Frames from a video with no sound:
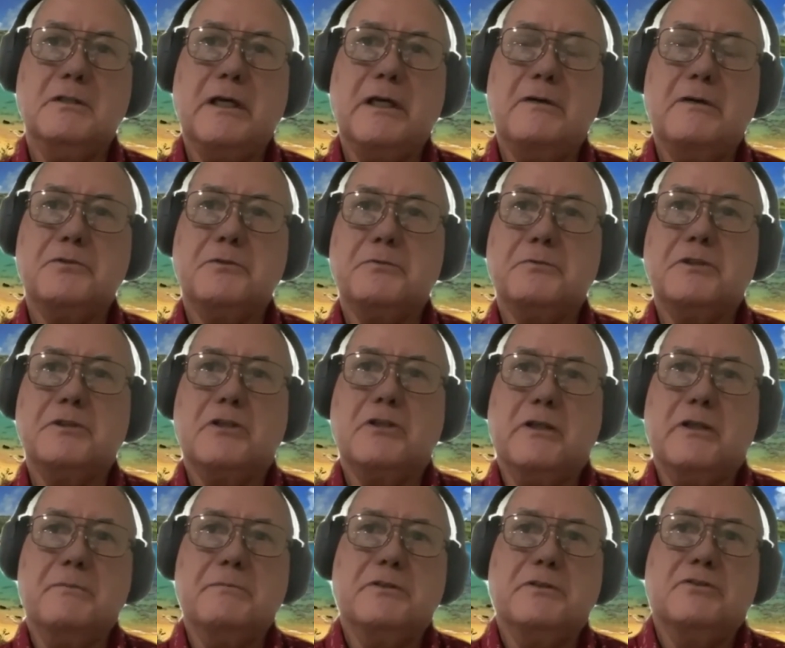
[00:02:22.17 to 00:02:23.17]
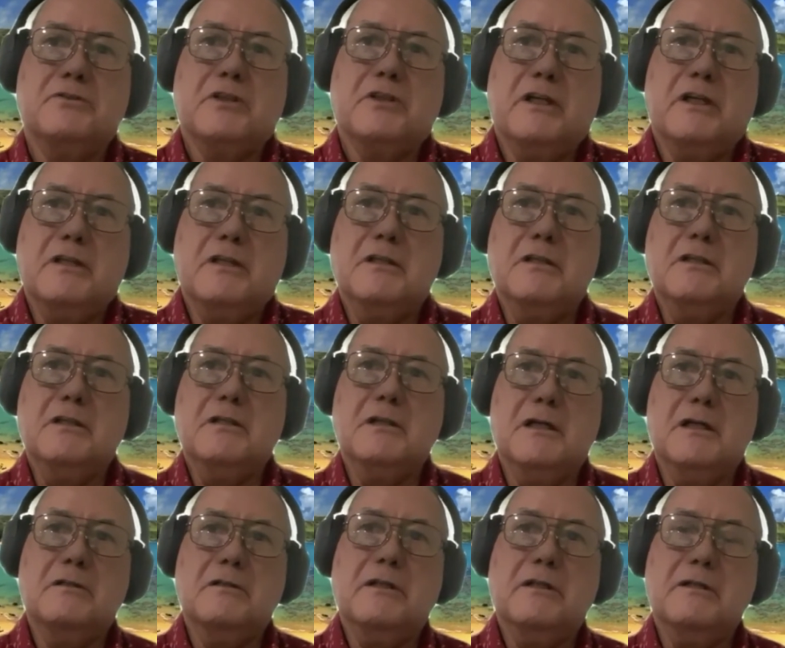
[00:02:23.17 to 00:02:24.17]
after retirement, I
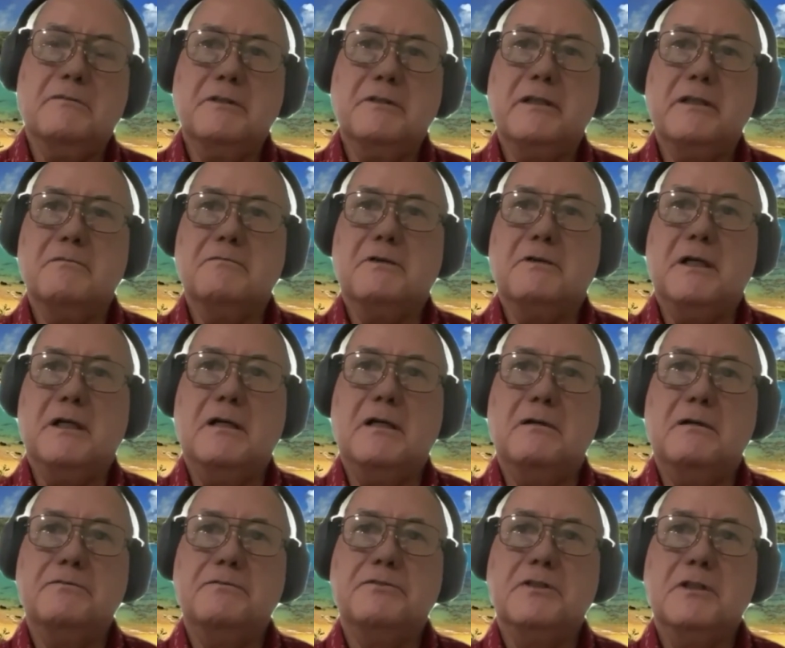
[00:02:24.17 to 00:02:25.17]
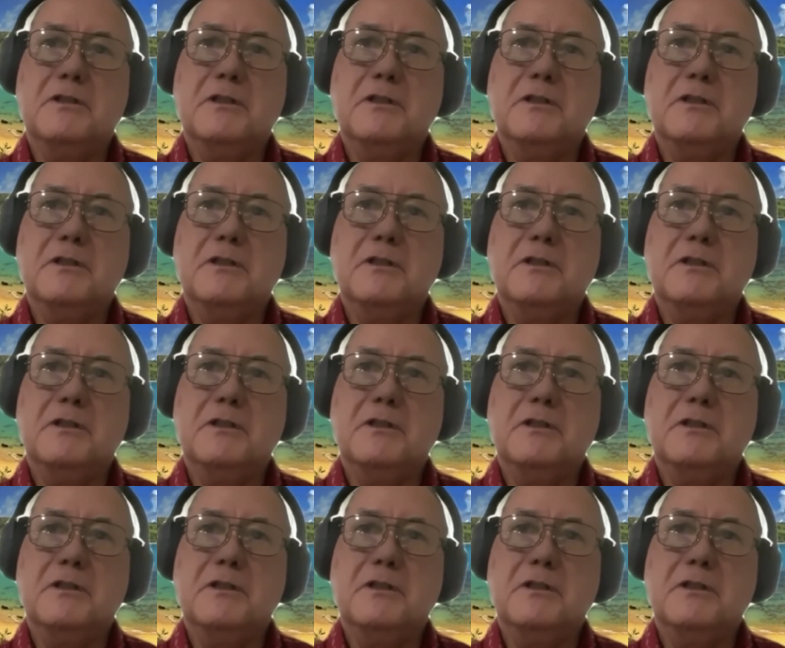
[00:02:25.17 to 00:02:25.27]
got heavily involved